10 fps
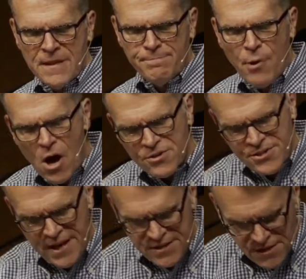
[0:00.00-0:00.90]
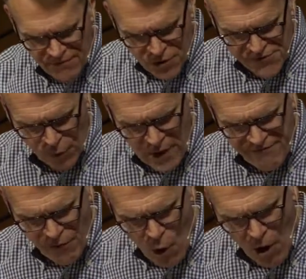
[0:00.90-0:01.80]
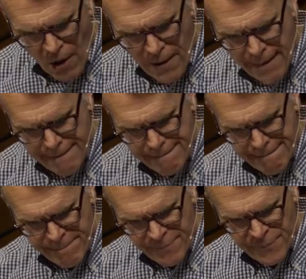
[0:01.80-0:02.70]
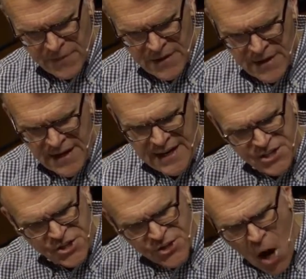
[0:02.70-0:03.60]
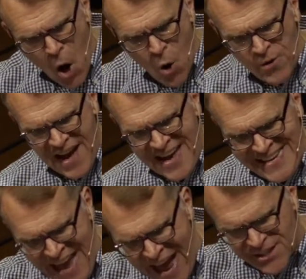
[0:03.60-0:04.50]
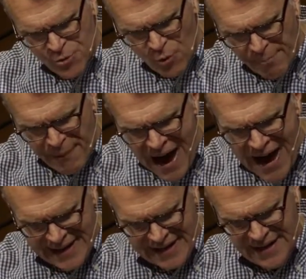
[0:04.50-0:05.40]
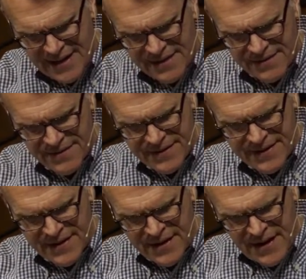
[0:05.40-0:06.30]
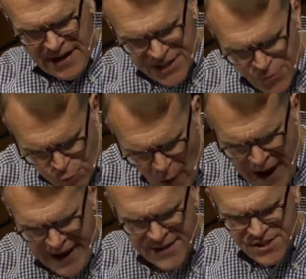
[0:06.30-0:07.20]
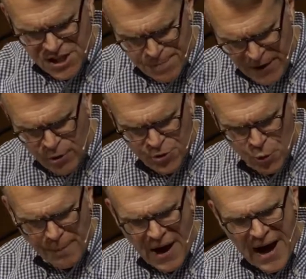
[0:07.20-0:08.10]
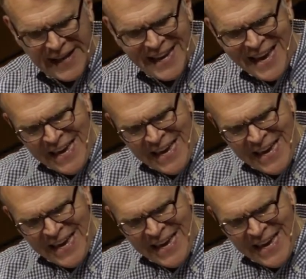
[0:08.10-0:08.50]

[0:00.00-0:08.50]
And Paul says in verse 44, it is sown a natural body, it is raised a spiritual body.